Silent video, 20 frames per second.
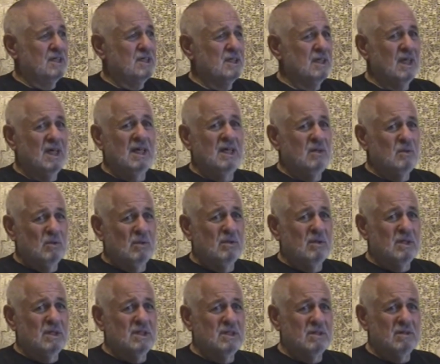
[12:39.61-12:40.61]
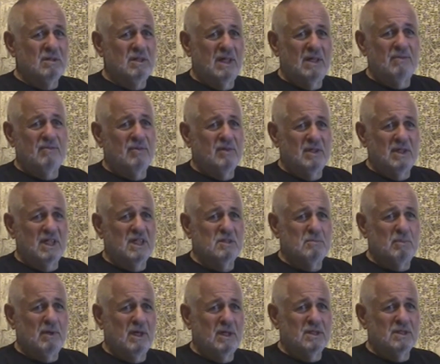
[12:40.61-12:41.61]
July and August are named for
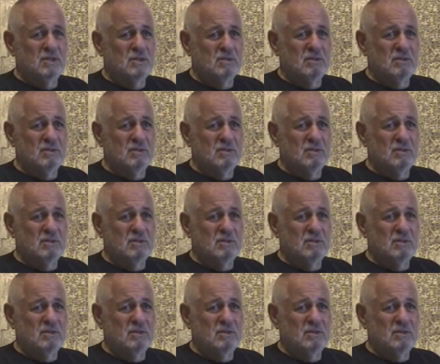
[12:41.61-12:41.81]
despots,